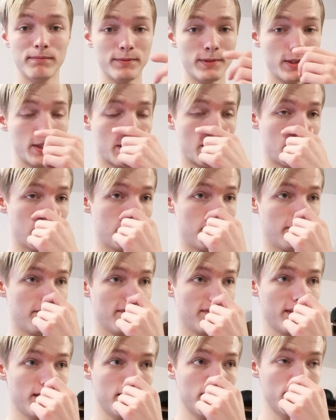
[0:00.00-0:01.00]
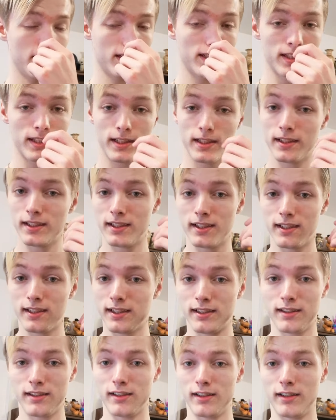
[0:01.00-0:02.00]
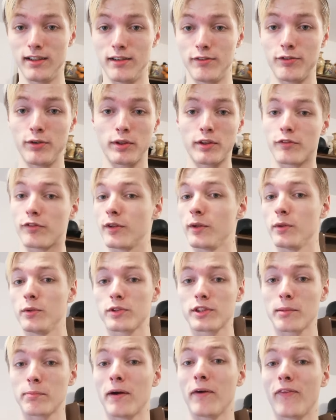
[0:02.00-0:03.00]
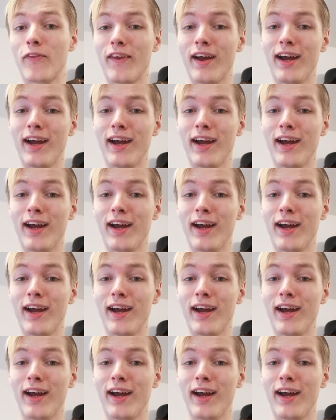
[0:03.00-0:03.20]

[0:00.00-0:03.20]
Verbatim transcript: So uh, if you're confused about